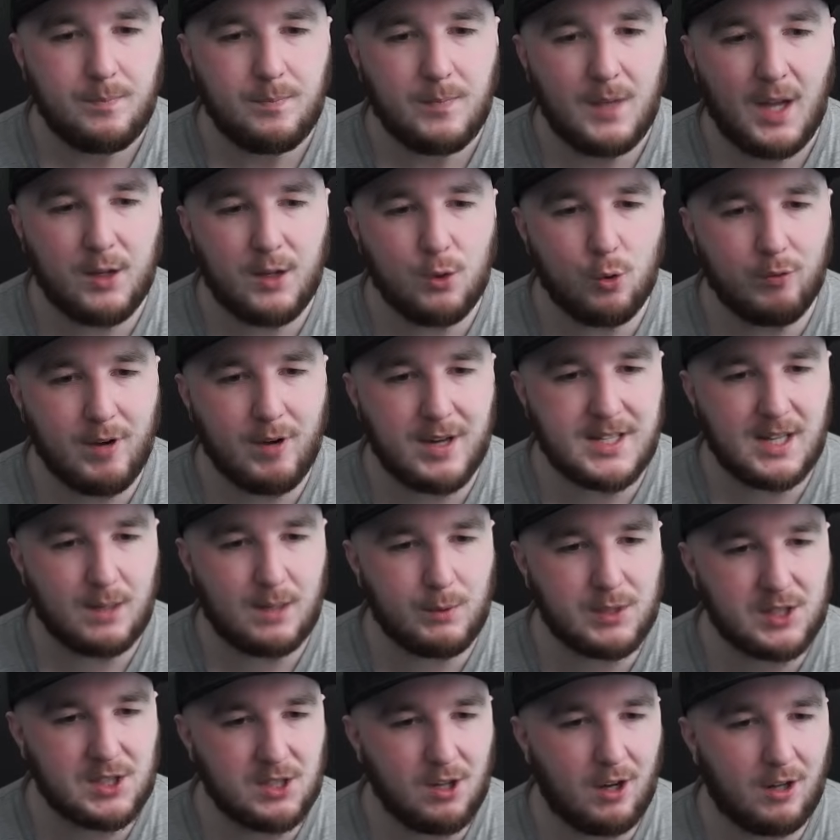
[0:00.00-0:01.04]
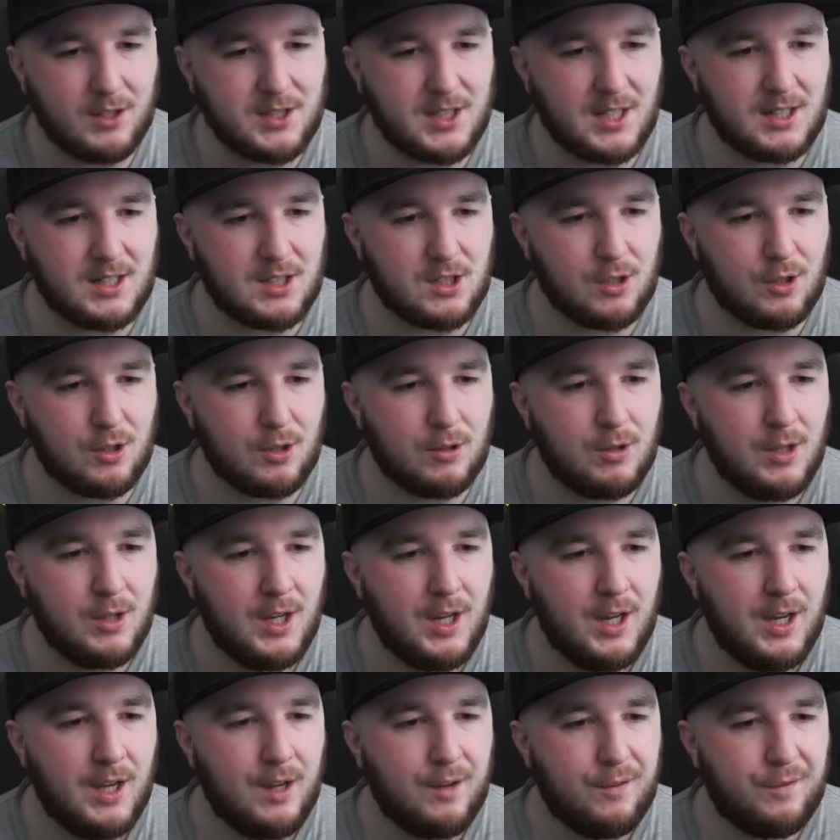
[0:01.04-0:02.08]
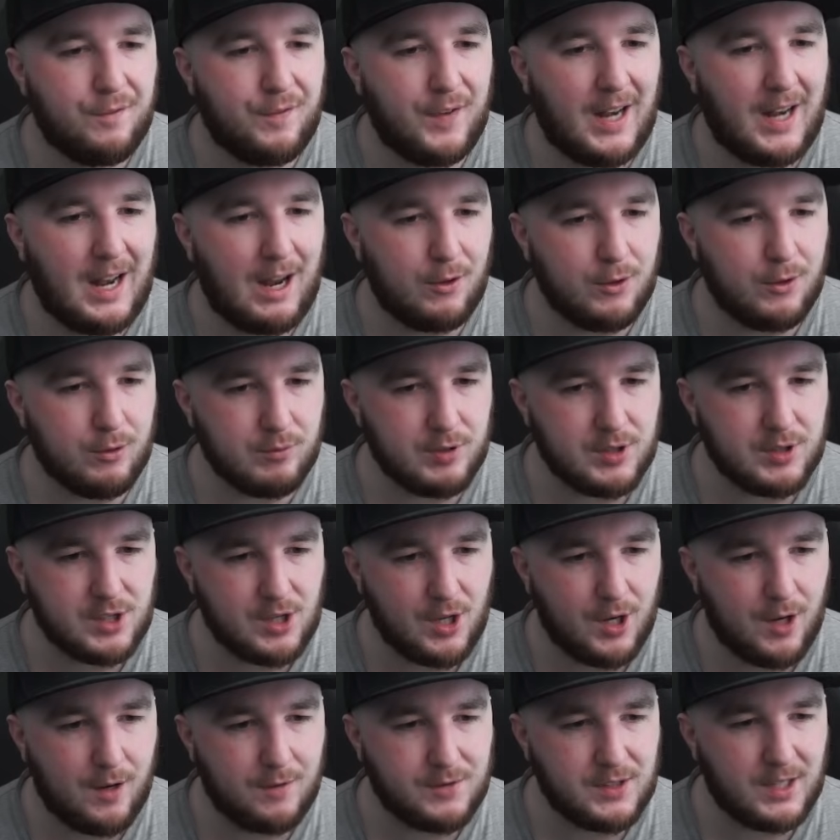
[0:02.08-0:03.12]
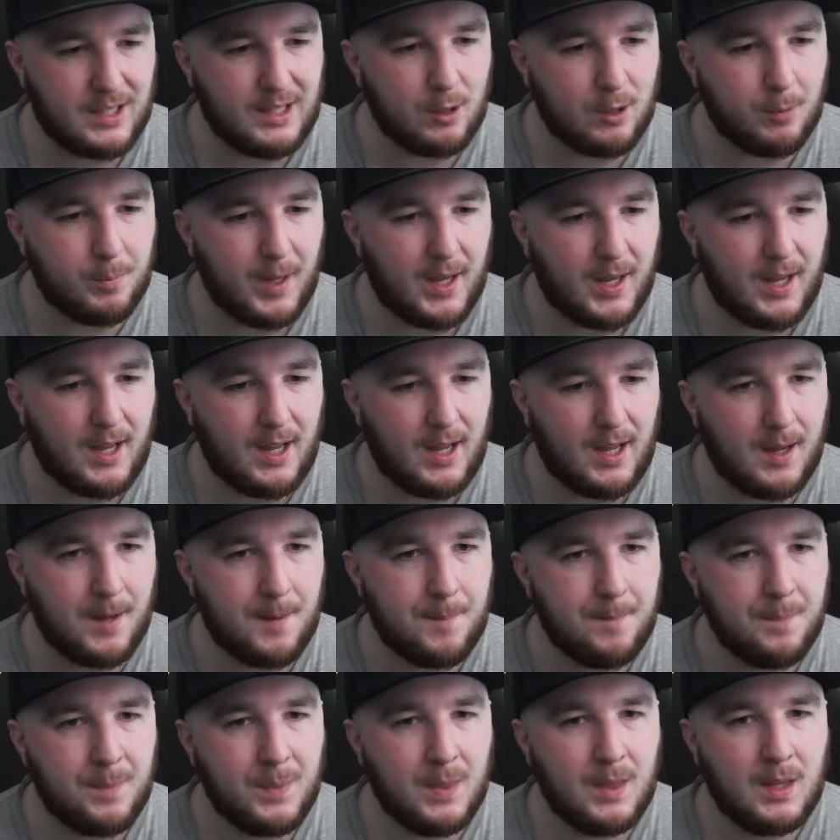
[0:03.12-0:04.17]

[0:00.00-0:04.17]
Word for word: and already we're starting to fill out the reserves a little bit here.